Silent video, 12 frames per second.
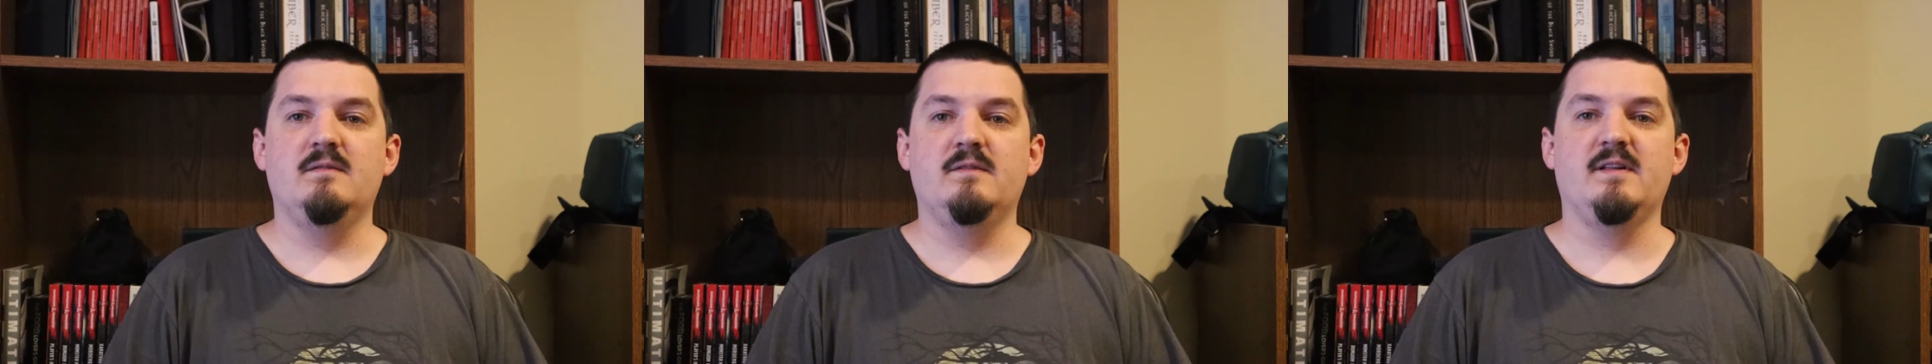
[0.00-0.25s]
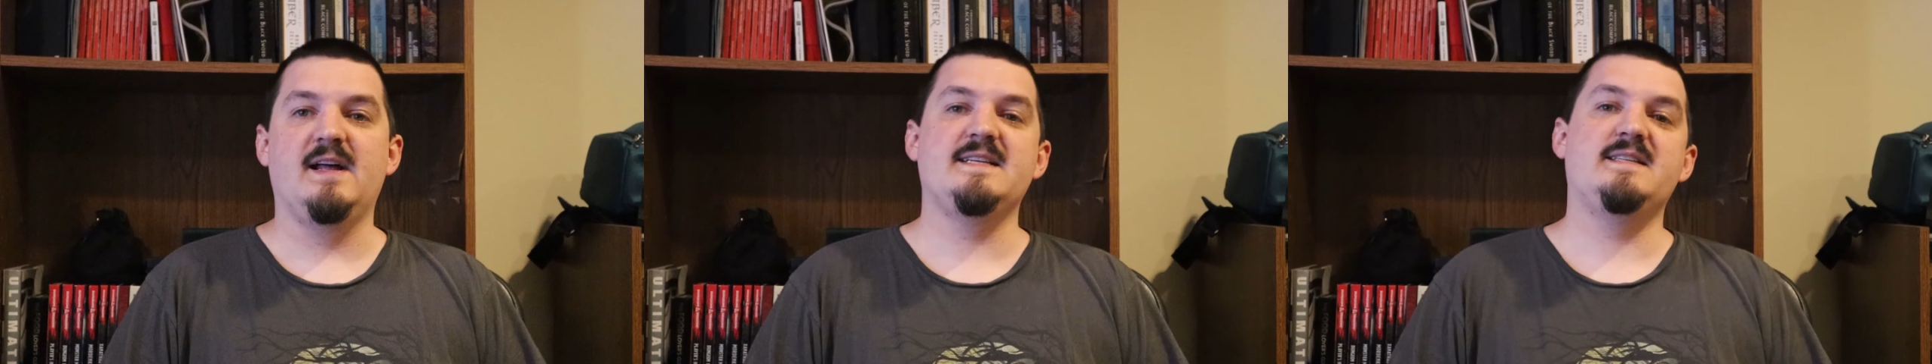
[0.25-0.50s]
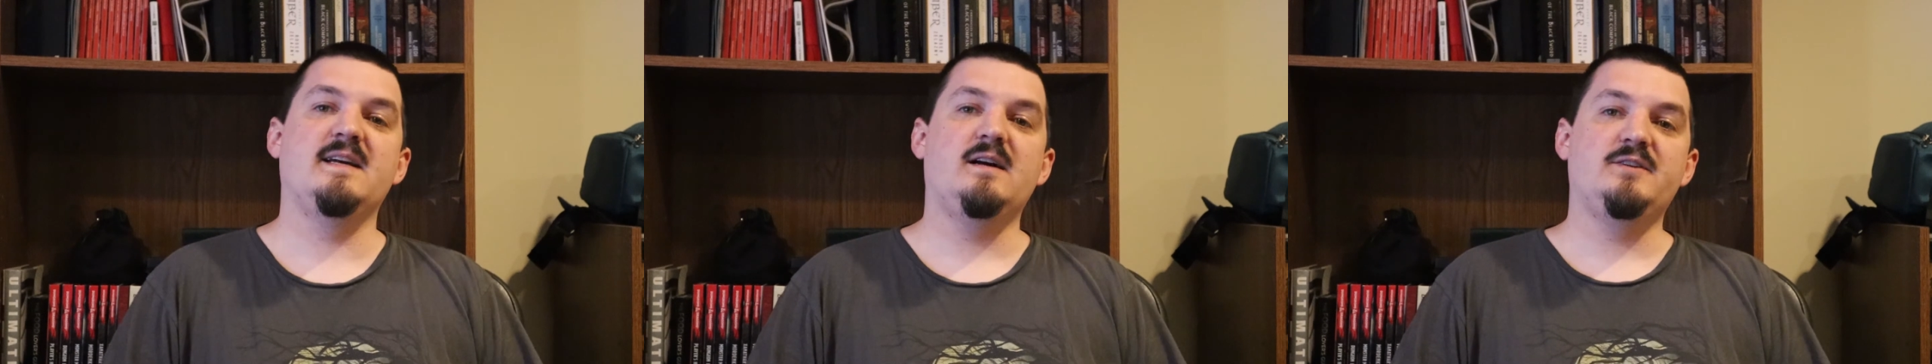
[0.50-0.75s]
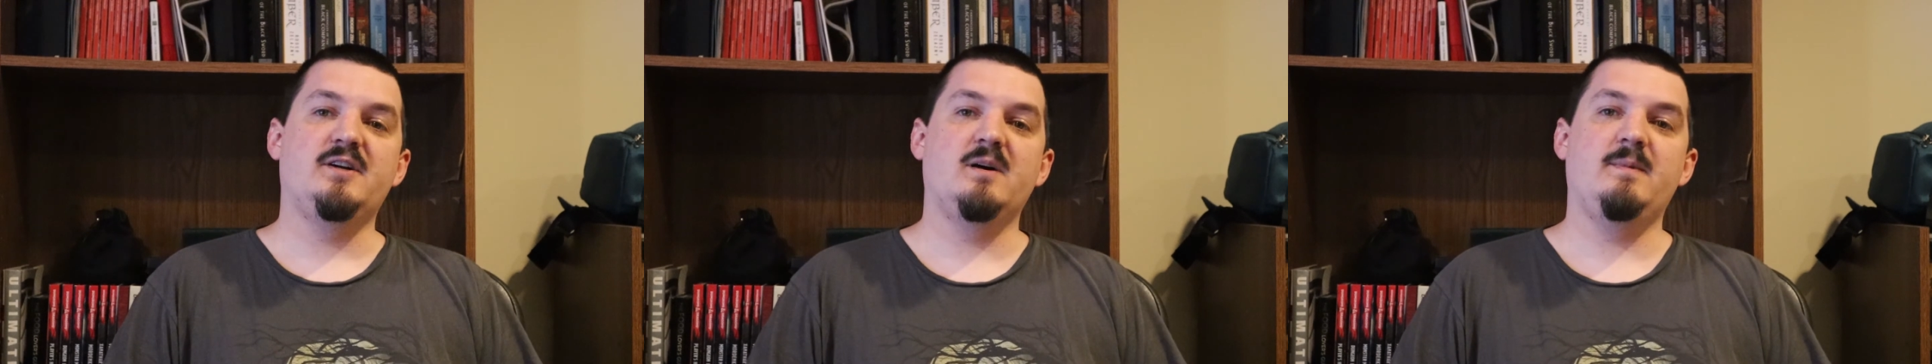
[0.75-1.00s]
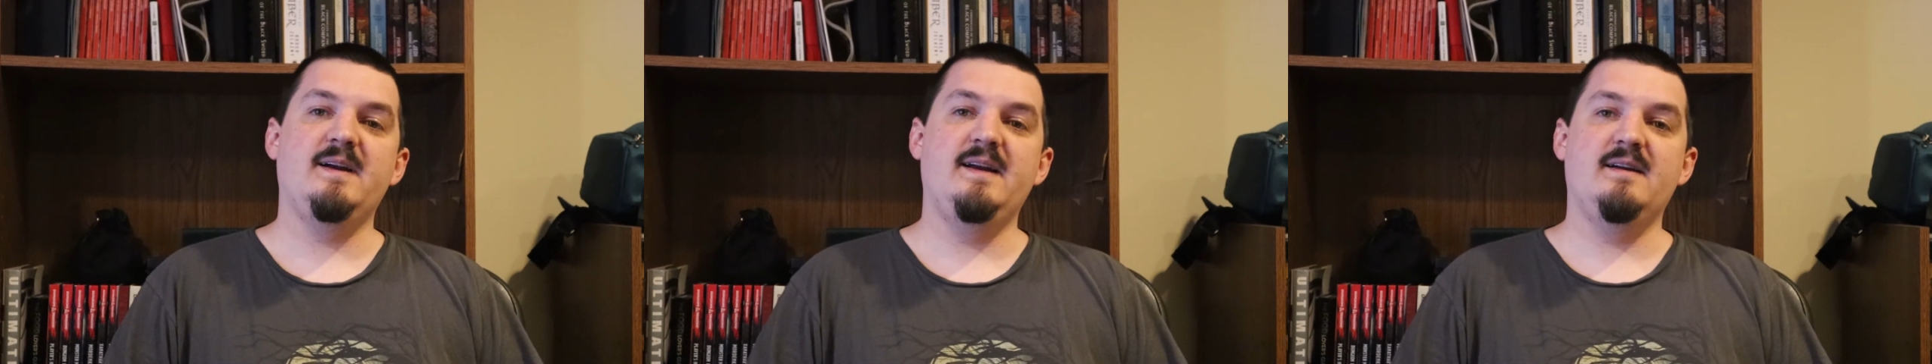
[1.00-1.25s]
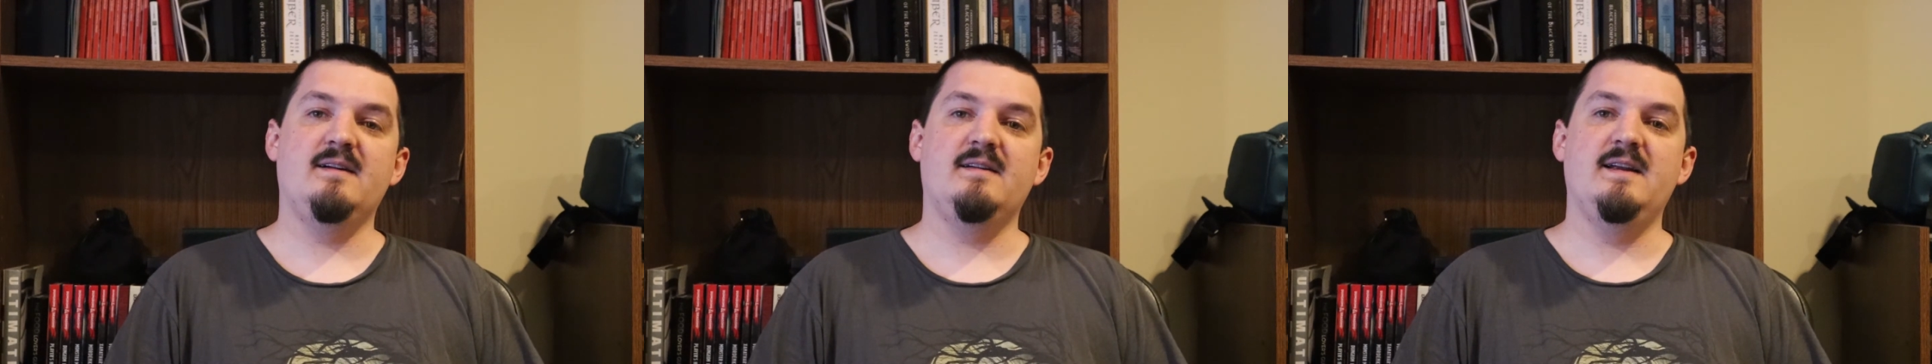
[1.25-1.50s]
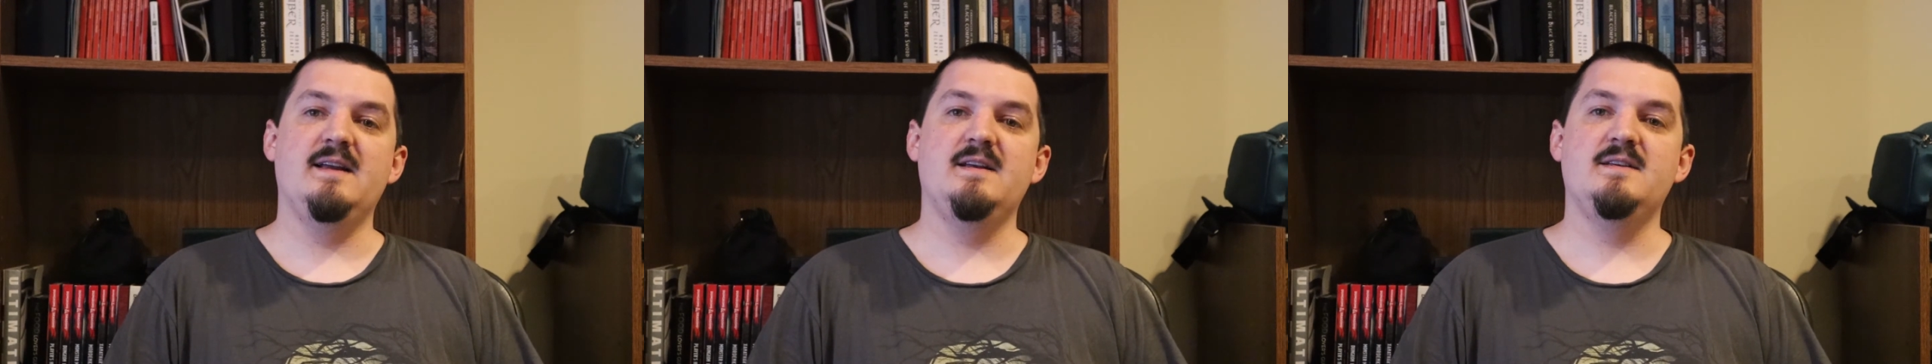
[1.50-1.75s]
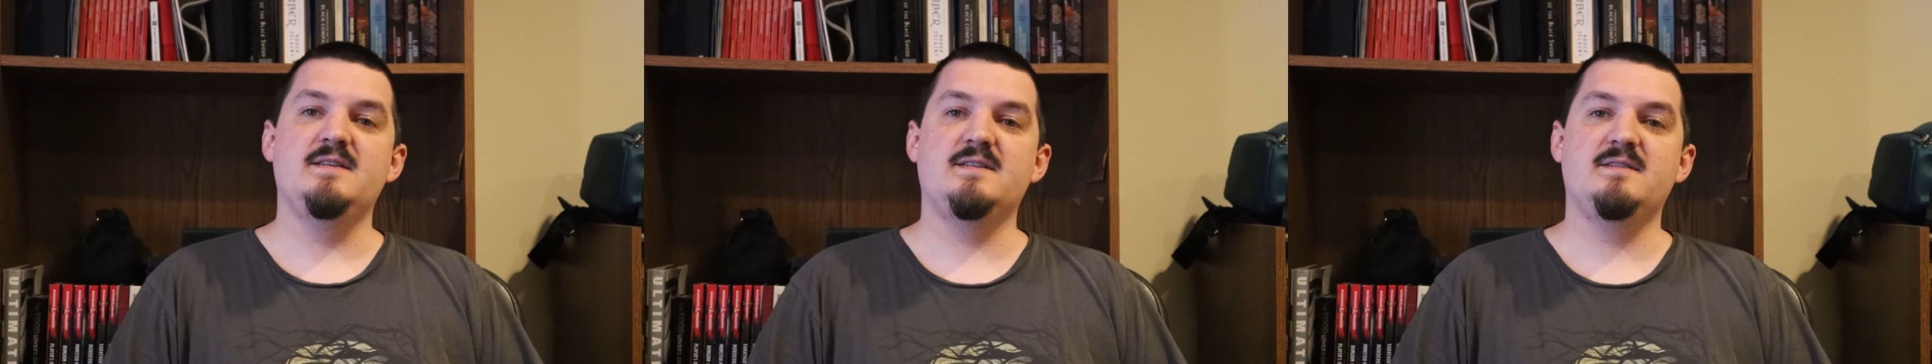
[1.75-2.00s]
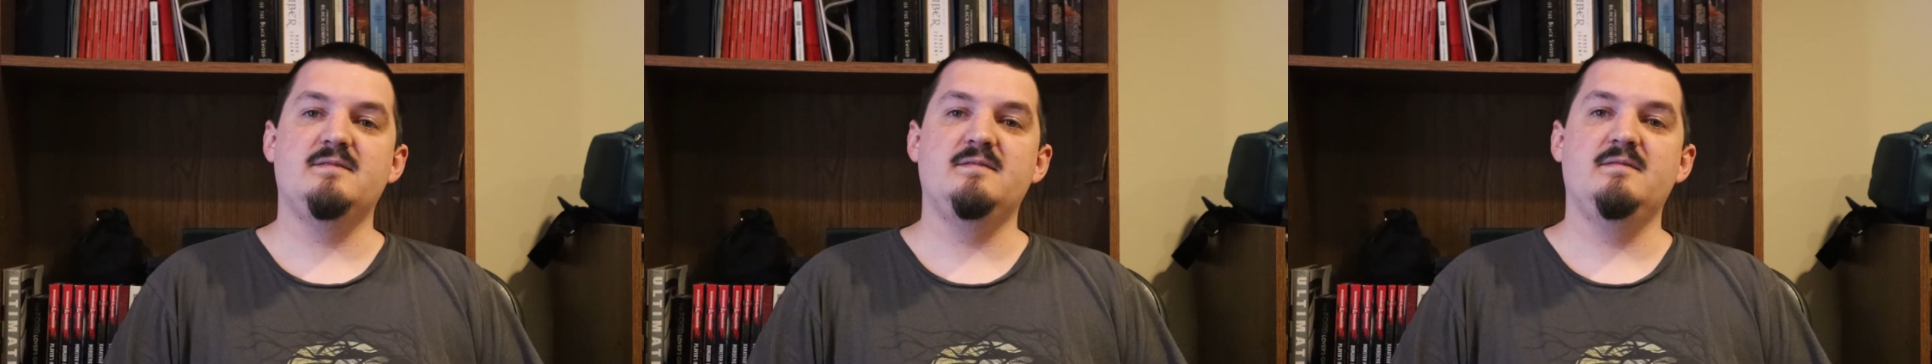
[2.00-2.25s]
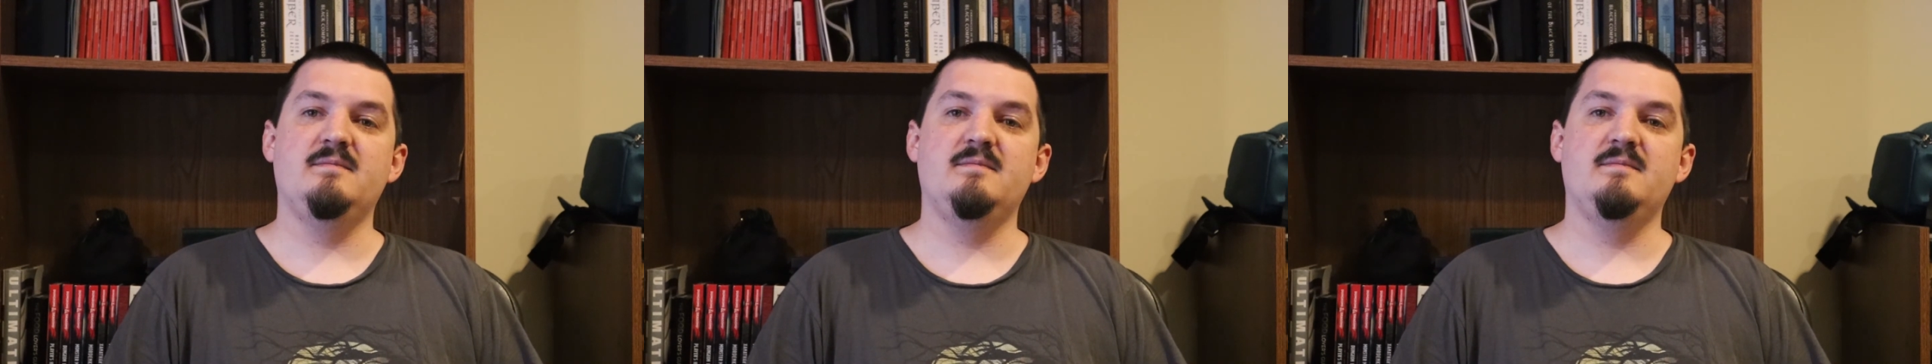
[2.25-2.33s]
The last thing I'll talk about here is,